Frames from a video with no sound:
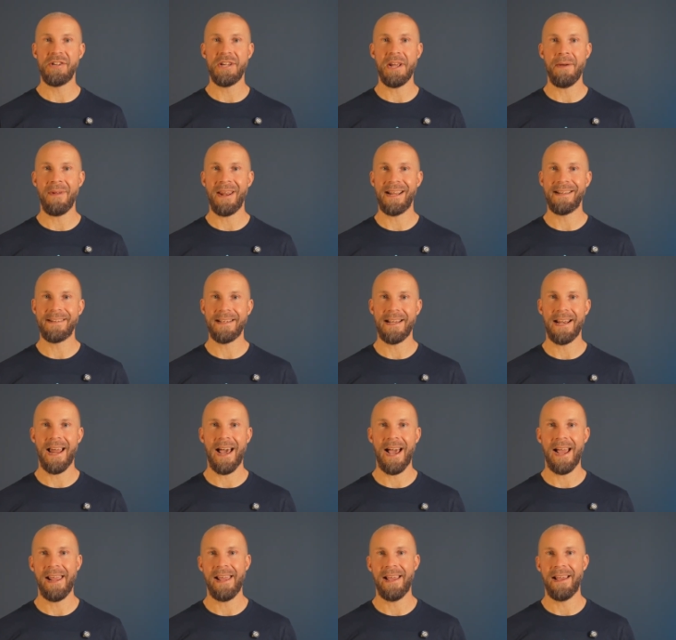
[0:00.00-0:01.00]
Gemini
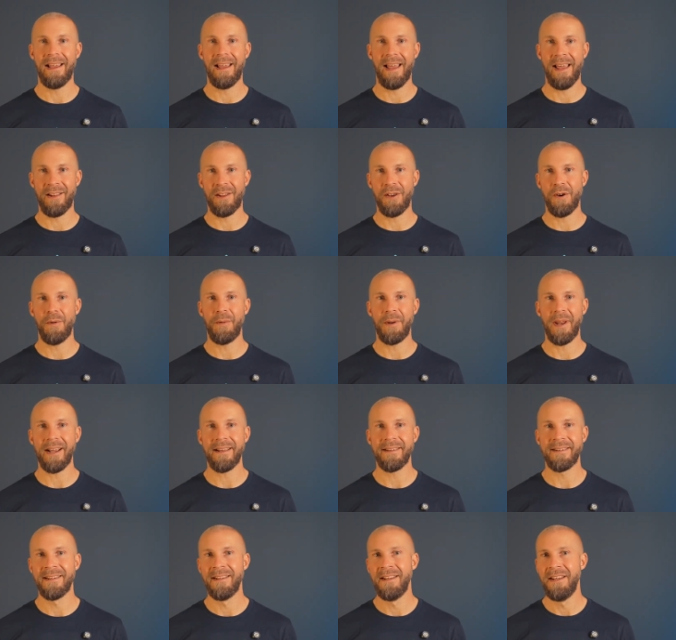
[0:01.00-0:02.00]
CLI, and
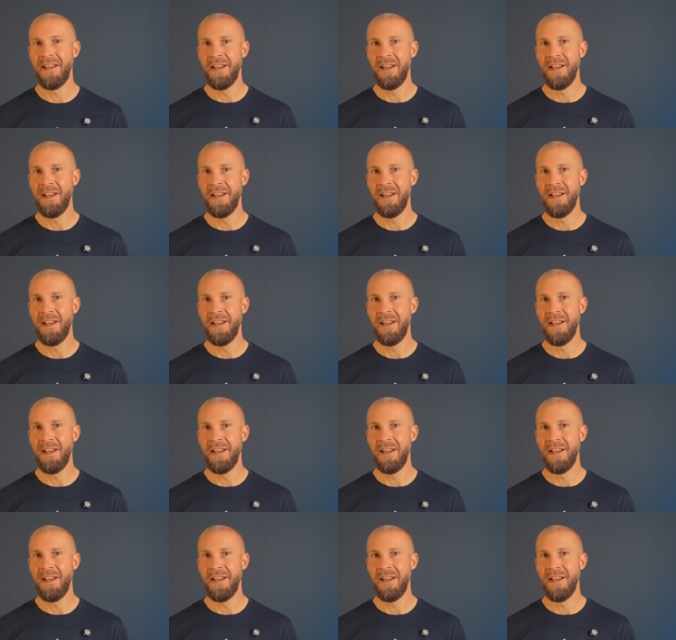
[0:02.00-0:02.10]
Codex.